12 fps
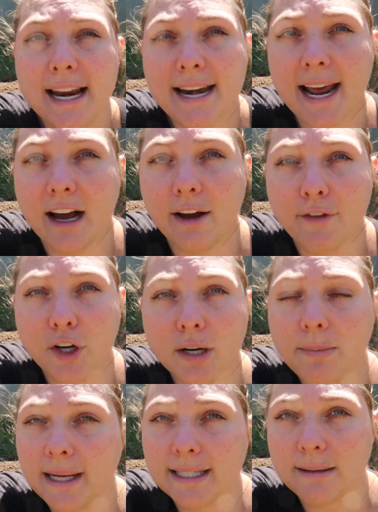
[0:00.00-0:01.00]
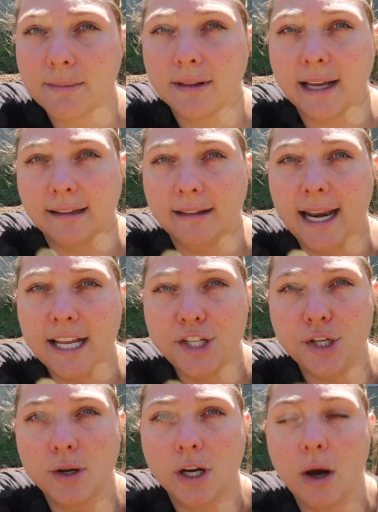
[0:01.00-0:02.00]
Now, if you're gonna plant something like
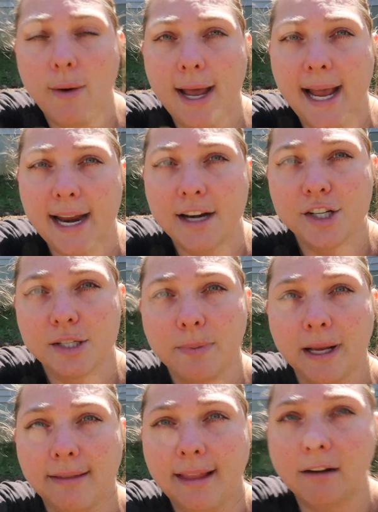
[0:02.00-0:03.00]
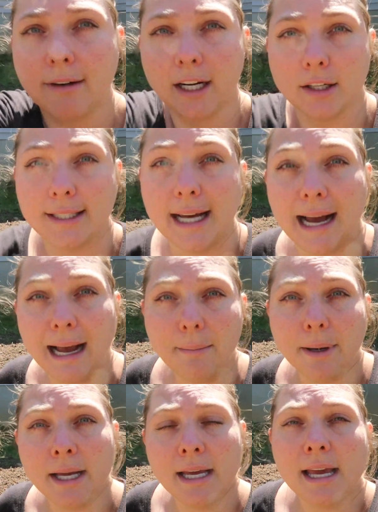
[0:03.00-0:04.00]
lettuce, you can go ahead and just plant that right on top.
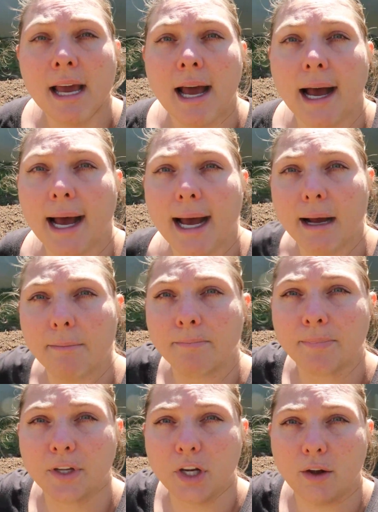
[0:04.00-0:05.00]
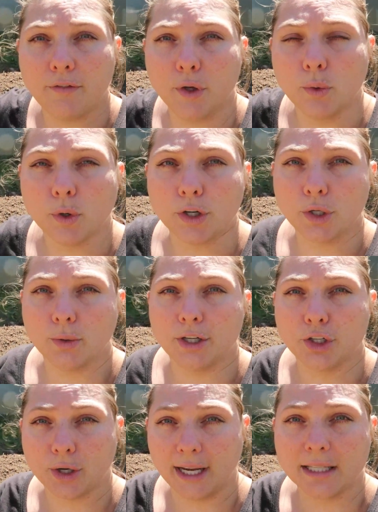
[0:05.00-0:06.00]
You know, if you are
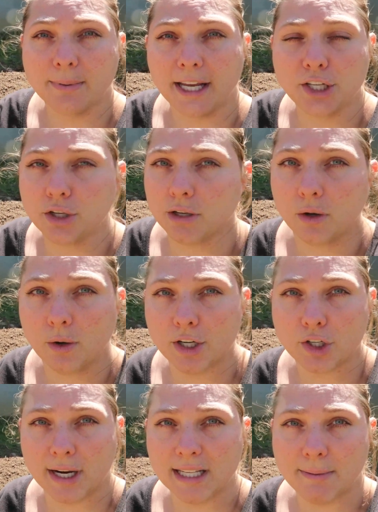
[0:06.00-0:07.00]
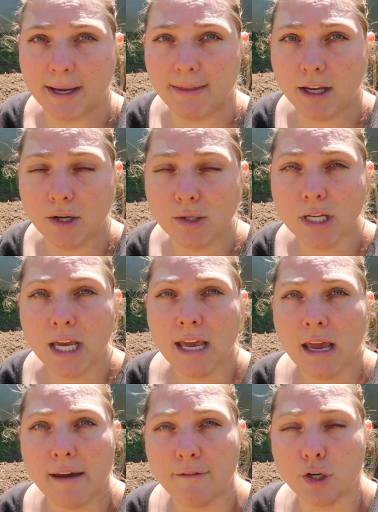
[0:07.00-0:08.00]
doing transplants, you can go on and transplant those.
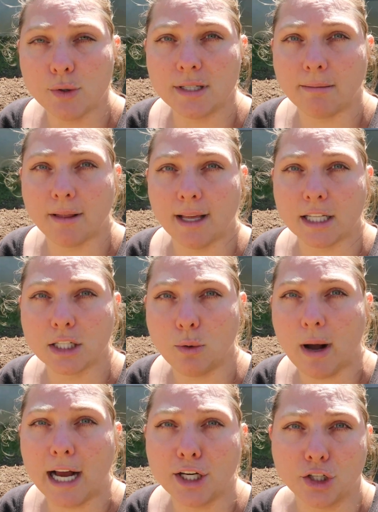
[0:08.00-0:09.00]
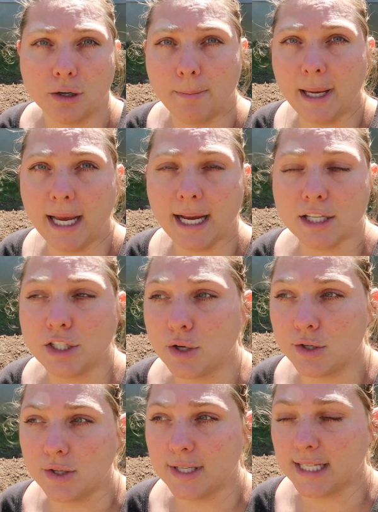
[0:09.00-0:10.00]
If you're doing something like squash or beans, you
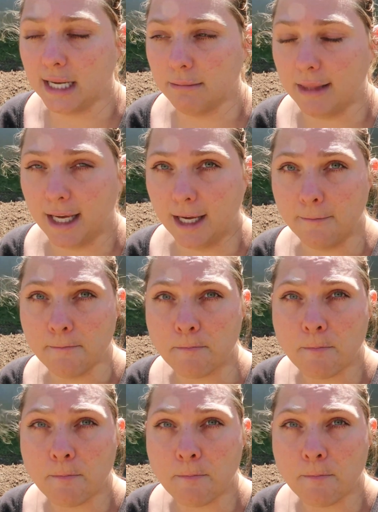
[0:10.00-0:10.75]
can do the same thing.